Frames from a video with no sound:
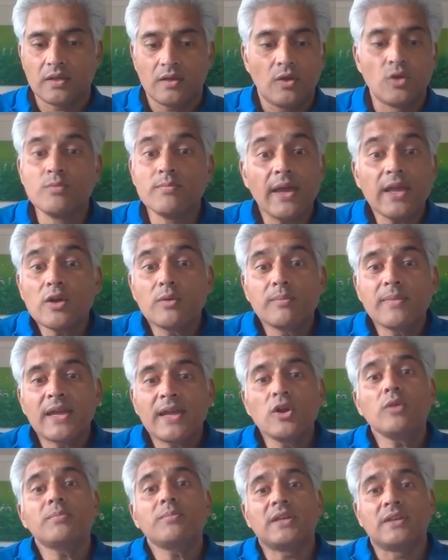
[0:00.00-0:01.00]
who may or may
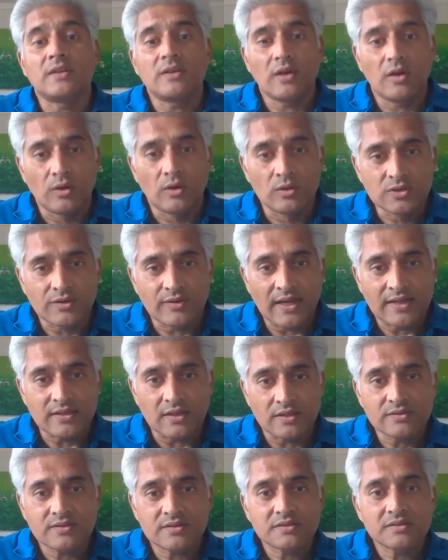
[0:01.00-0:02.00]
not be older
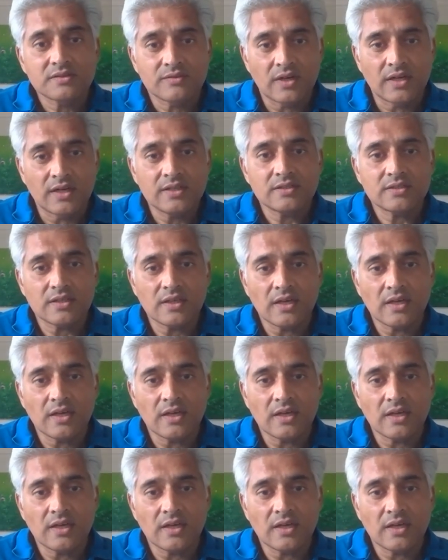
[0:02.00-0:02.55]
adults, right?